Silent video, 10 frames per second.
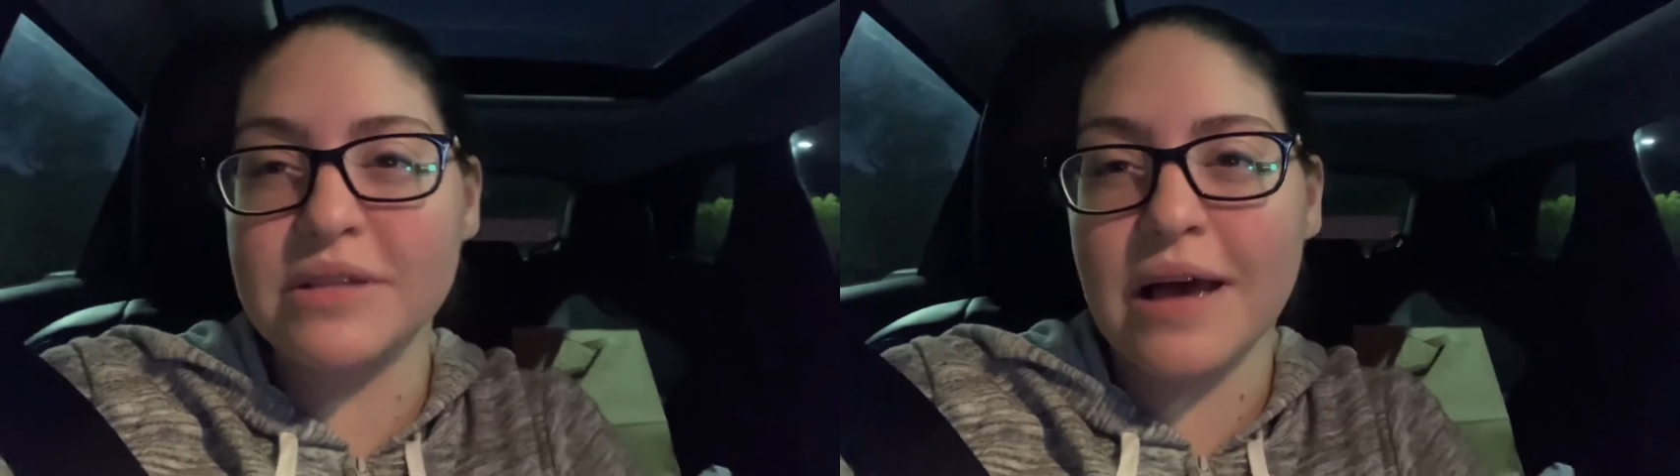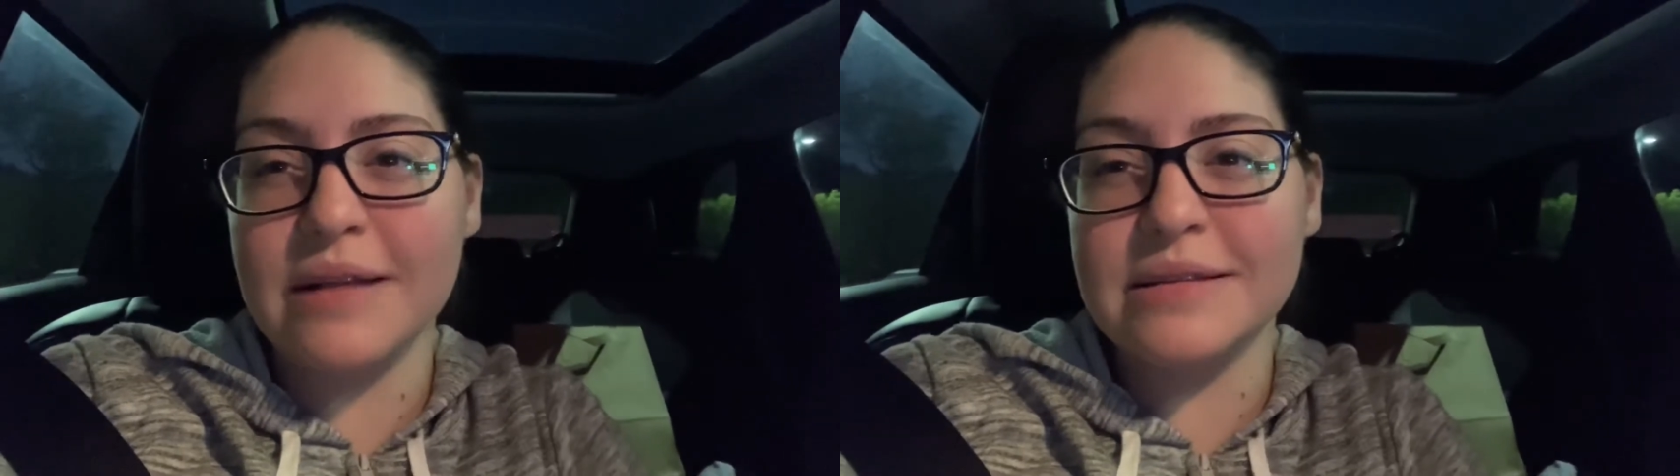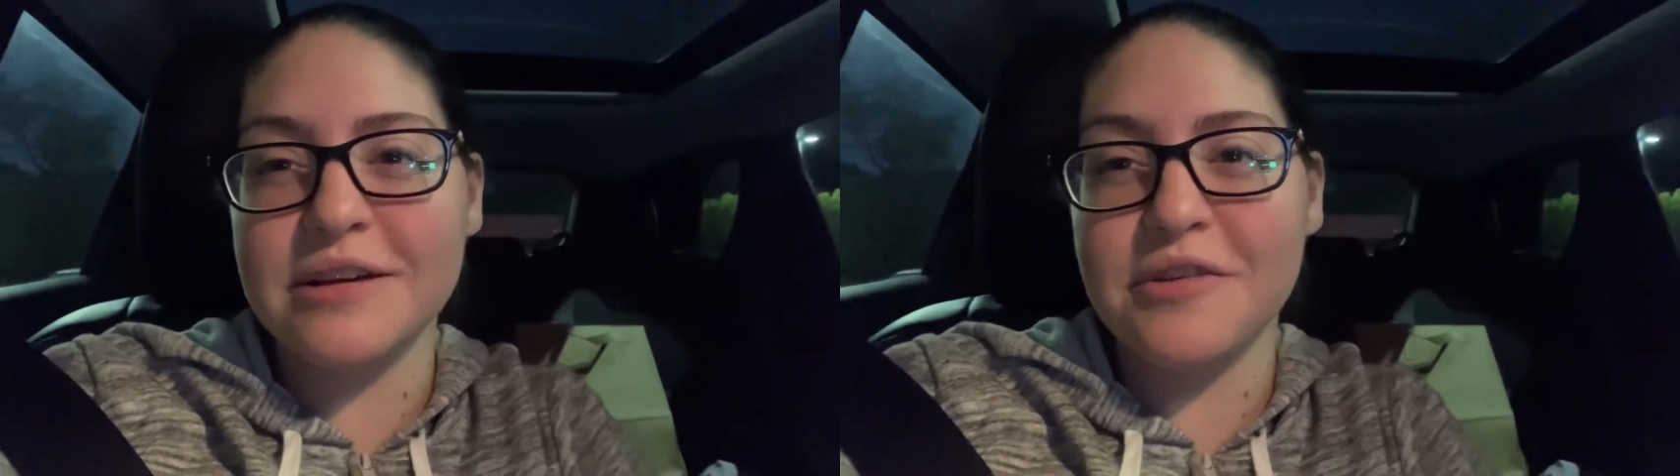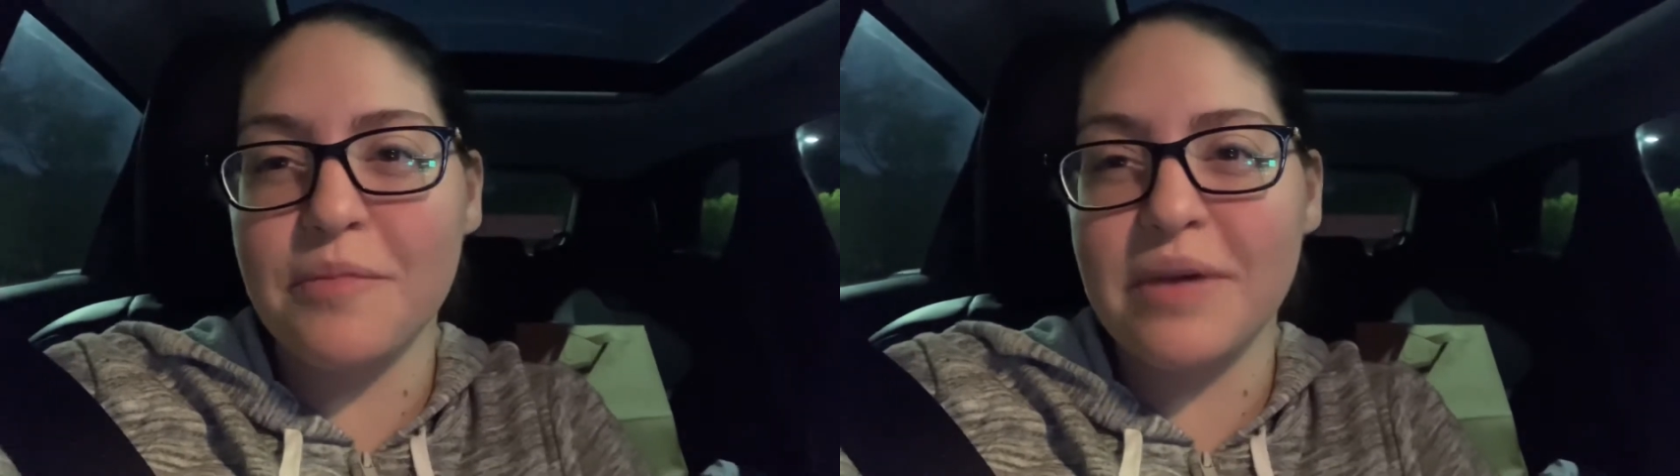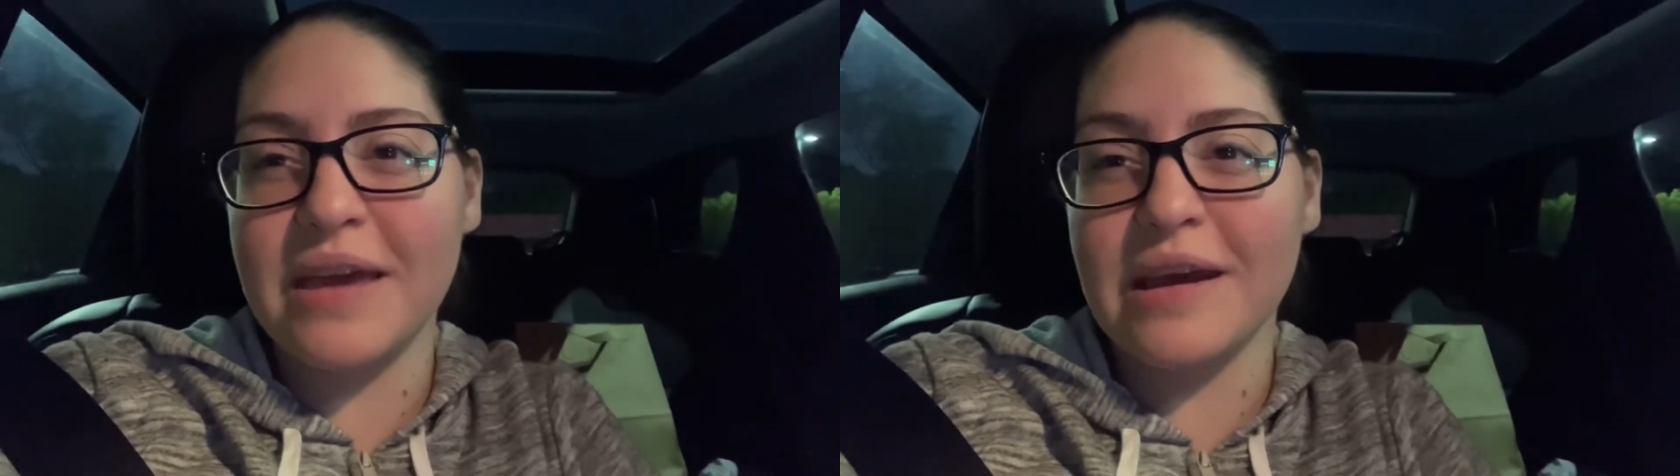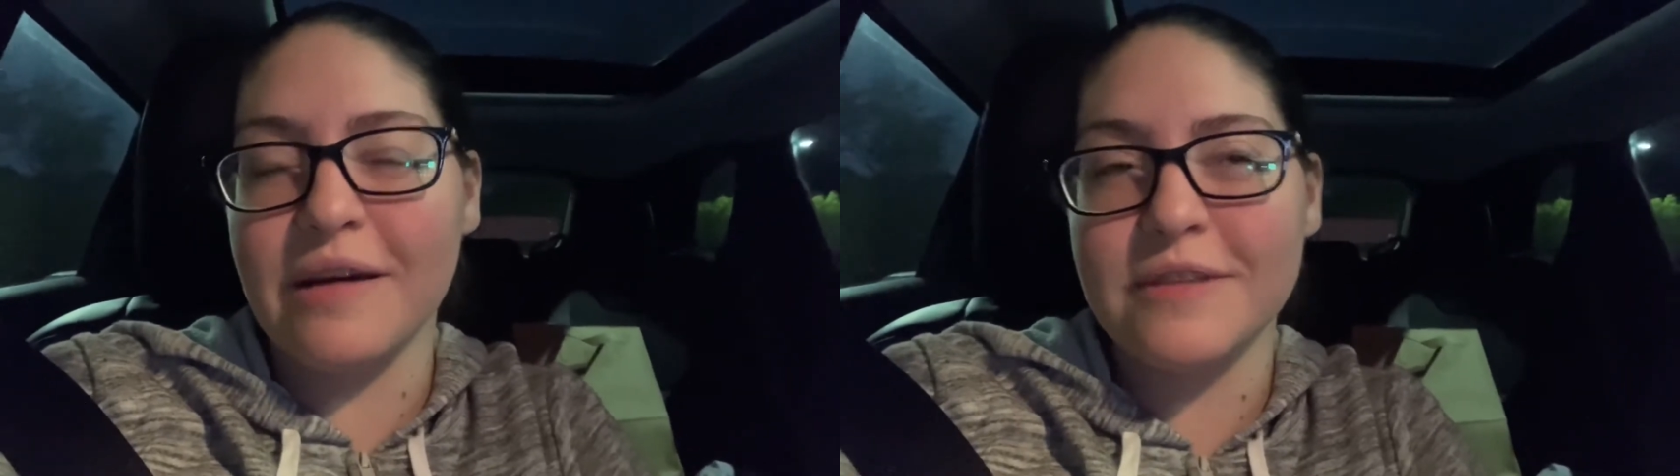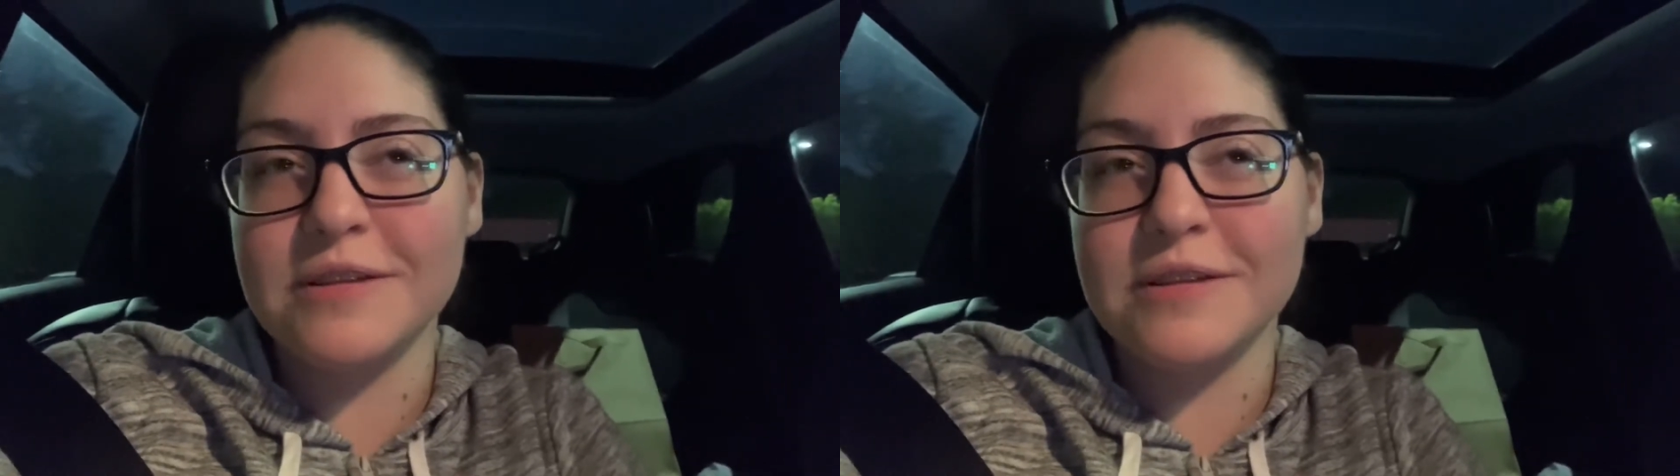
got to hear the beginning of the